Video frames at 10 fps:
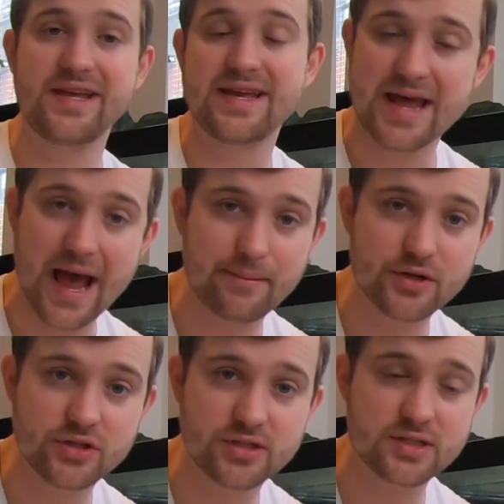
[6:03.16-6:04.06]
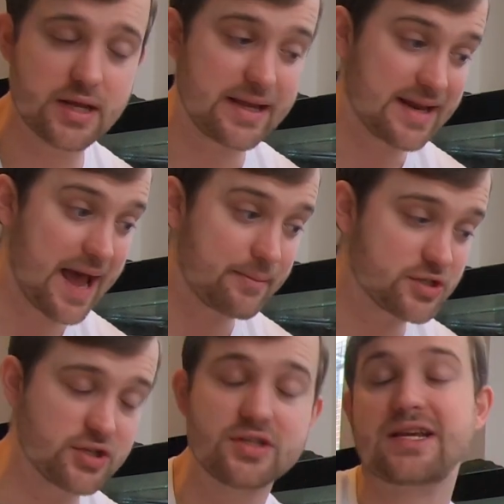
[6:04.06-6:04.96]
the
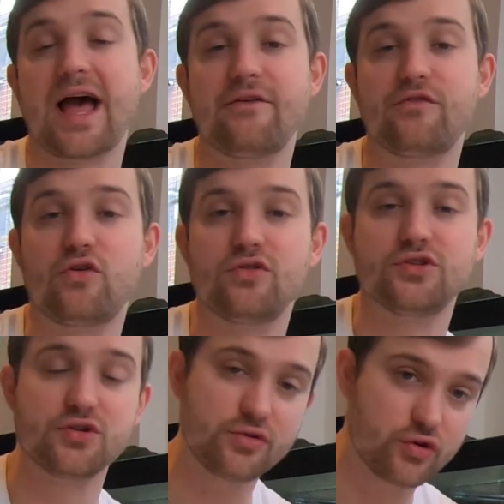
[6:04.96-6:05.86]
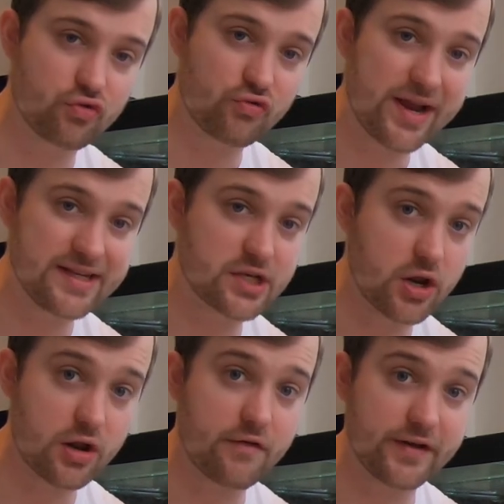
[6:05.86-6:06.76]
inhabitants have gone to great
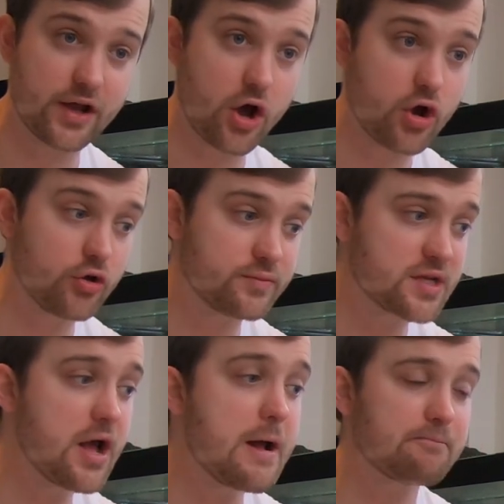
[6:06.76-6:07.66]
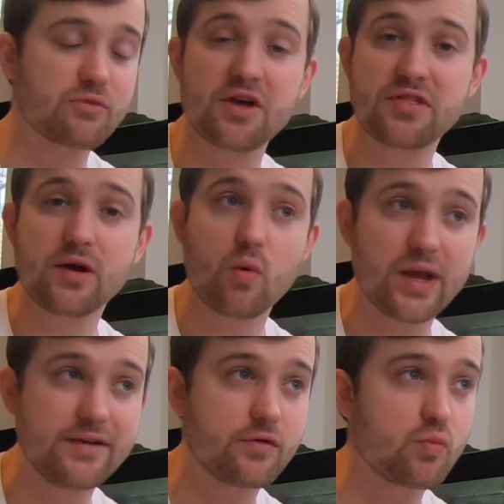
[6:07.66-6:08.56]
loving homes. I think
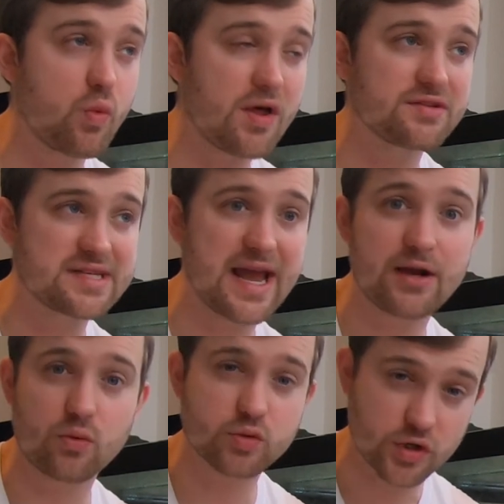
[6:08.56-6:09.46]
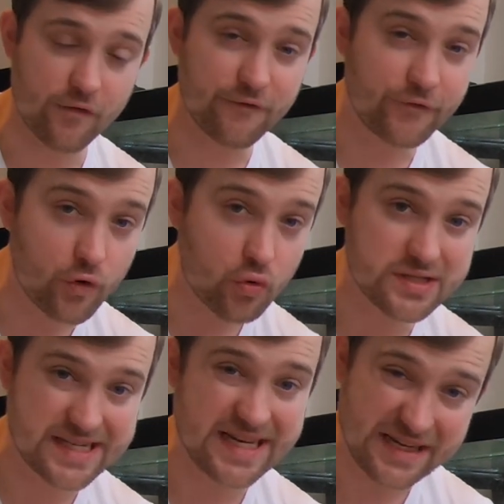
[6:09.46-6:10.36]
even one tank was
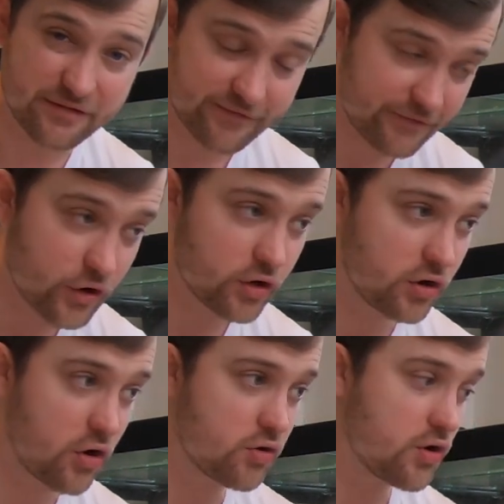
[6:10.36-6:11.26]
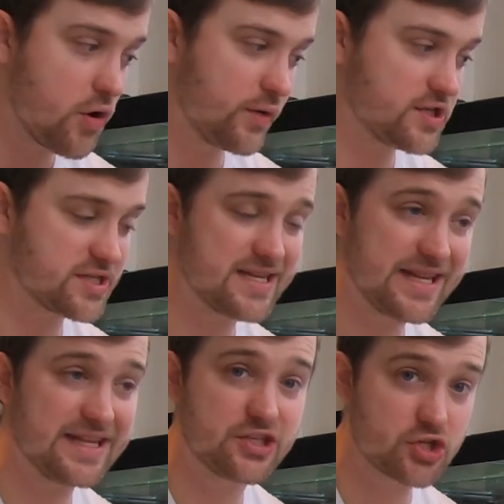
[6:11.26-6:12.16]
14 foot long, which is
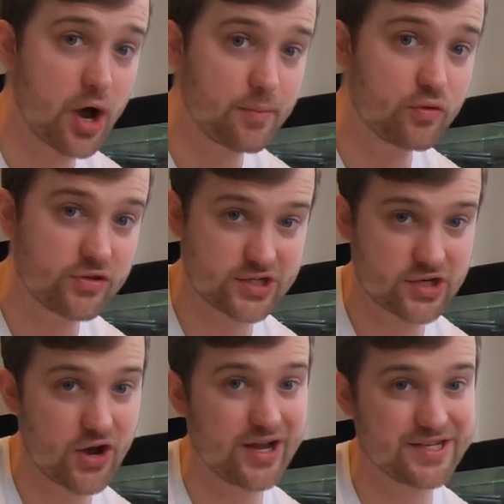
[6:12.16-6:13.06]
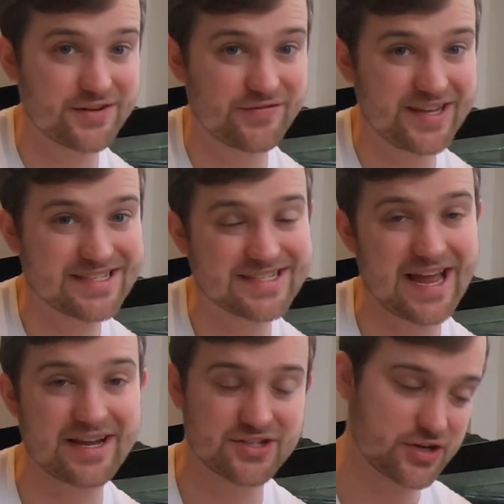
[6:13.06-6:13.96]
nearly double the size of this
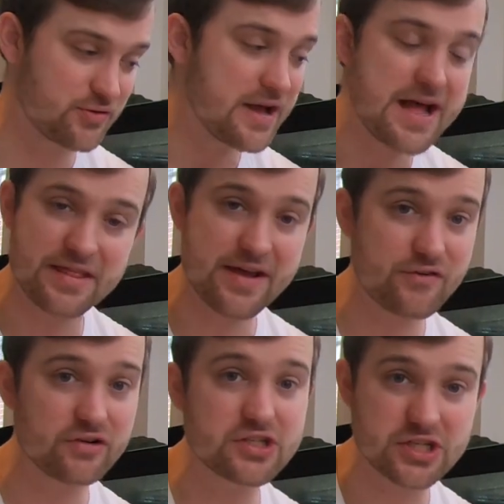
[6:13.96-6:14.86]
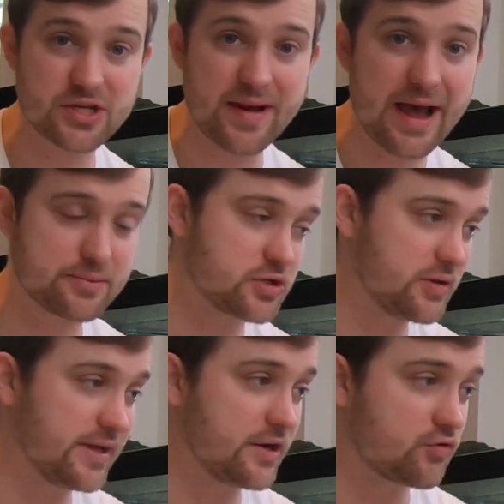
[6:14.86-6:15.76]
tank. So they've gone to some
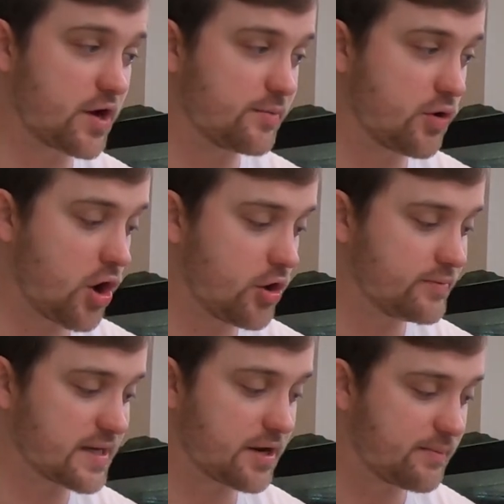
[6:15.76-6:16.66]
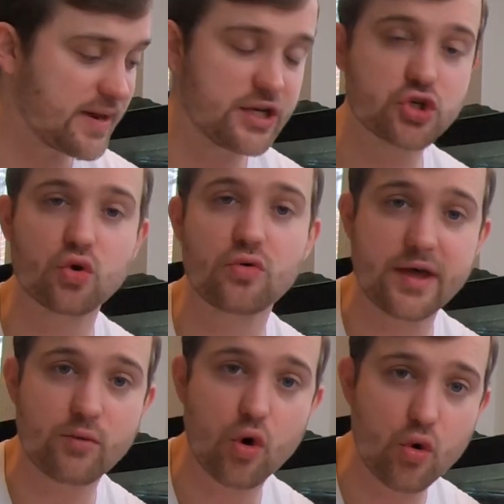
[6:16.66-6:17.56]
absolutely incredible homes, and I made sure
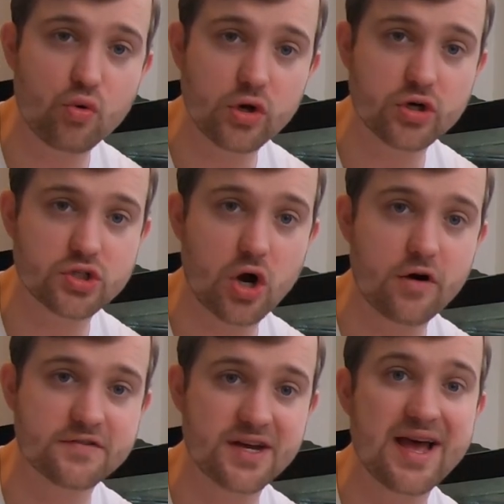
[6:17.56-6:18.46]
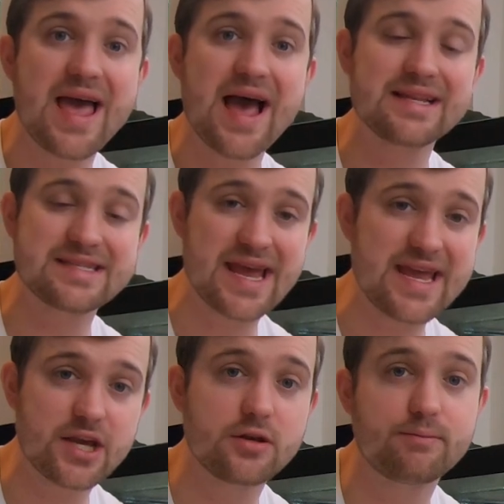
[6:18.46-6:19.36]
they were all looked after and
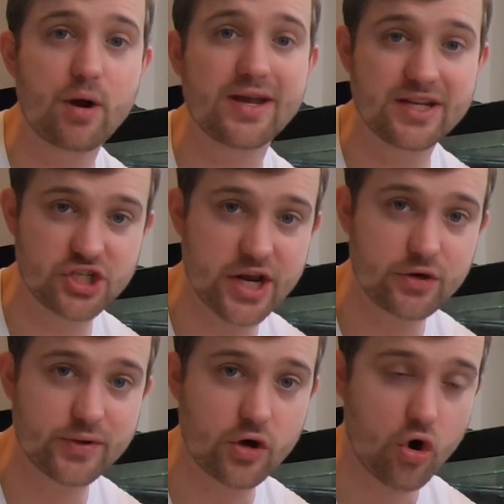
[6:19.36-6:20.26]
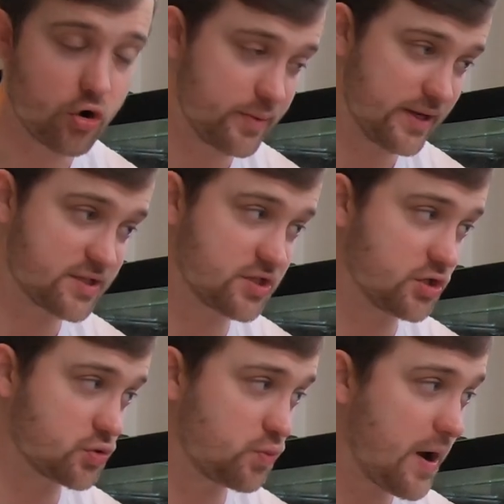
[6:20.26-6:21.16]
taken by genuine hobbyists
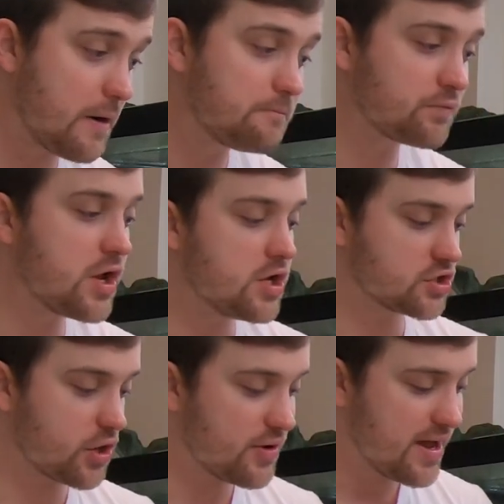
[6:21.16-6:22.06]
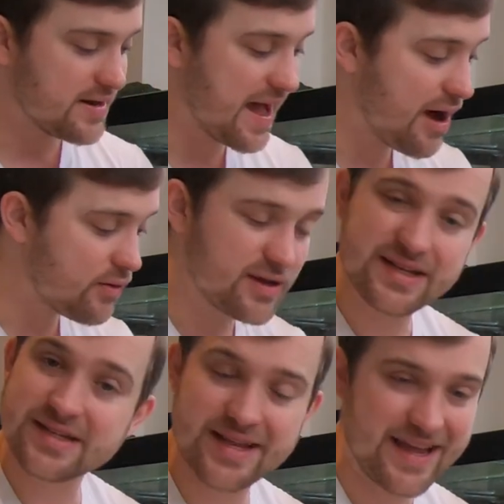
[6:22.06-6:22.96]
as well. So now
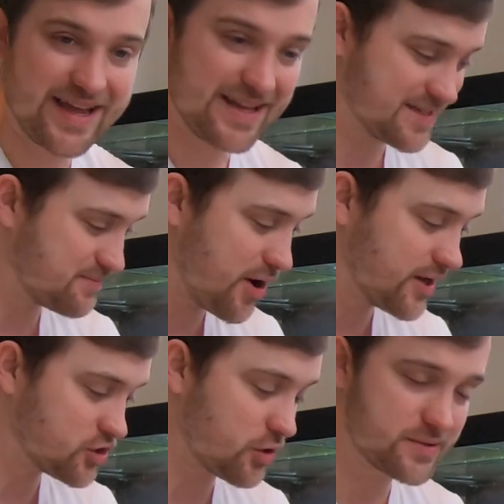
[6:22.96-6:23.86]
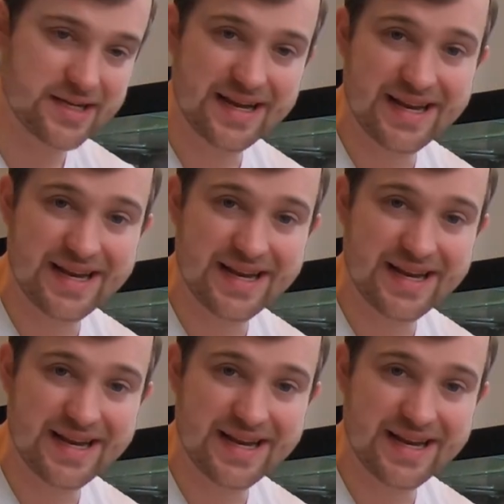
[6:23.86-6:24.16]
it is my job to